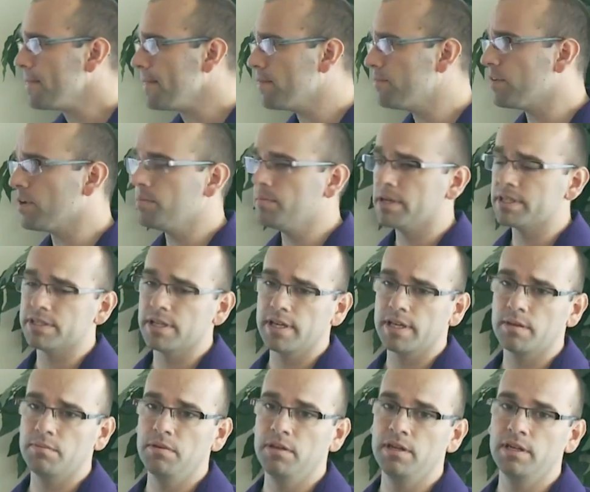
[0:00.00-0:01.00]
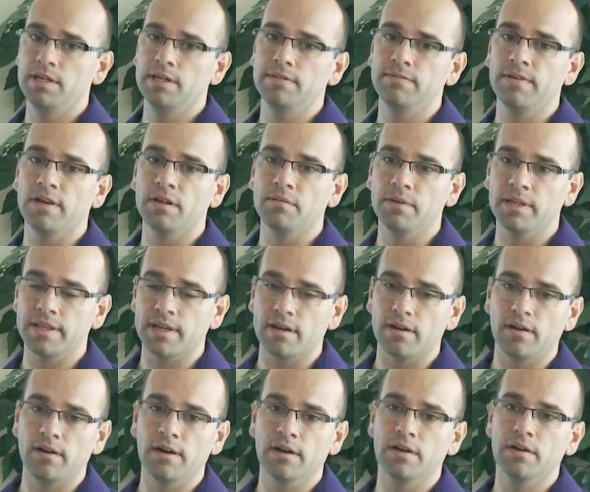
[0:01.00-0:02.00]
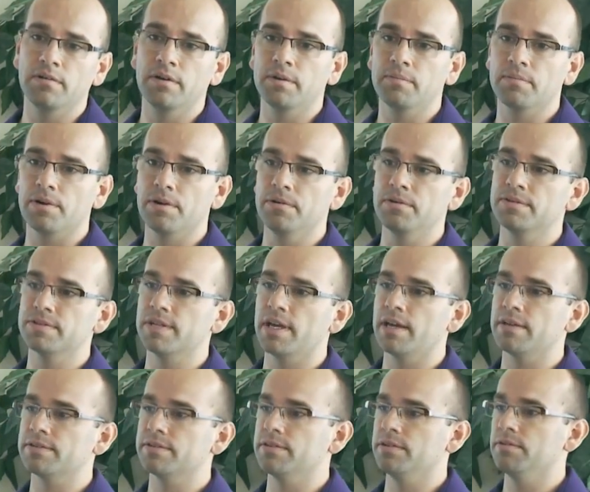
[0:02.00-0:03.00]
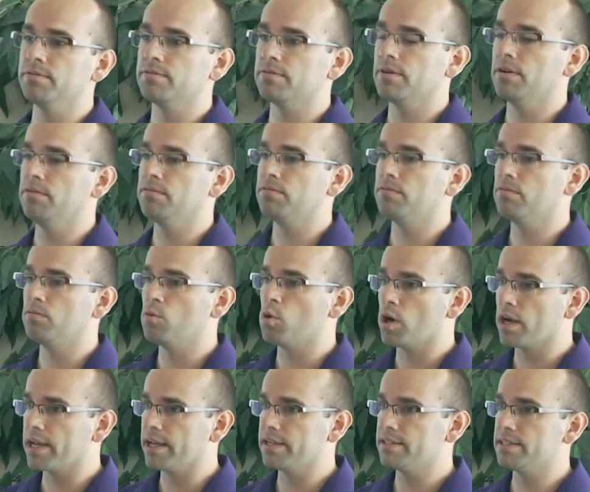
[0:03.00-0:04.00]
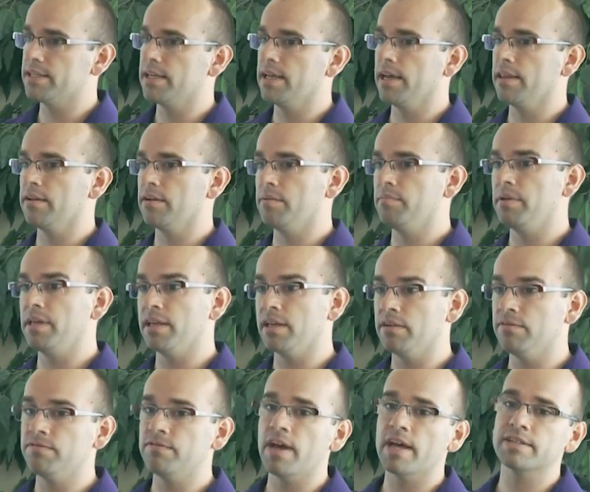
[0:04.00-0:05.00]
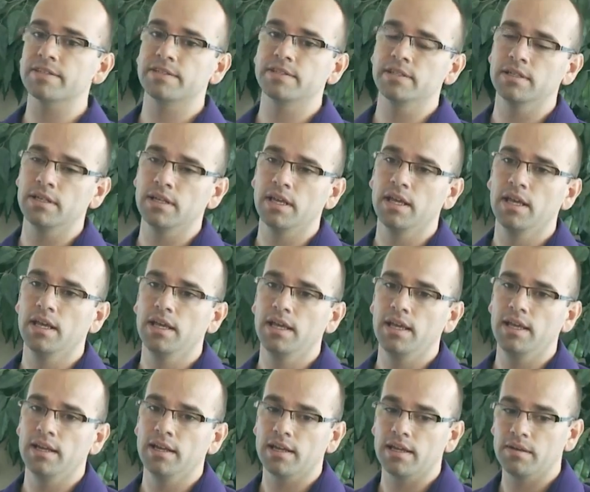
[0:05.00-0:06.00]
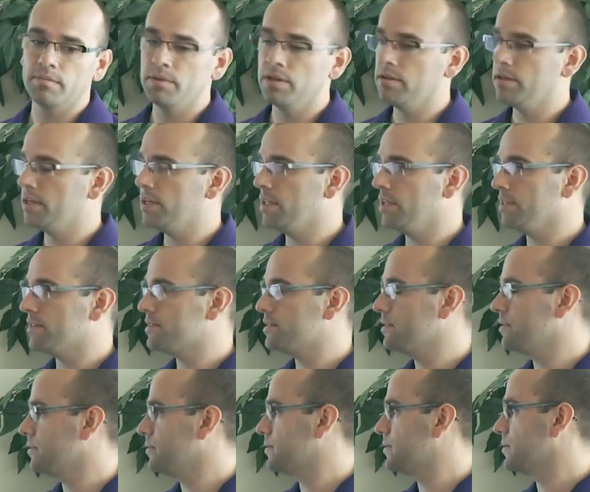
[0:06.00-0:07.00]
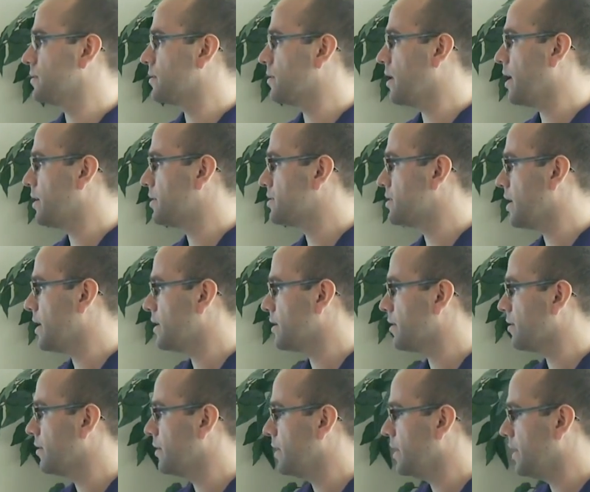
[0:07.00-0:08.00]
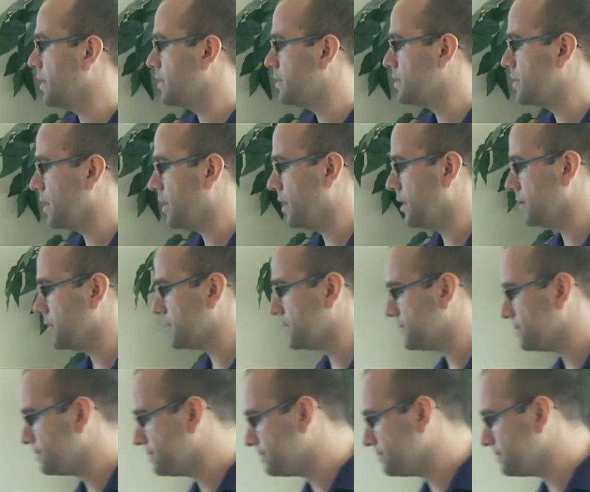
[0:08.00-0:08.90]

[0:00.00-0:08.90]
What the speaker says: very much like community development, that ongoing process of working together and being invested in a community to try to create change.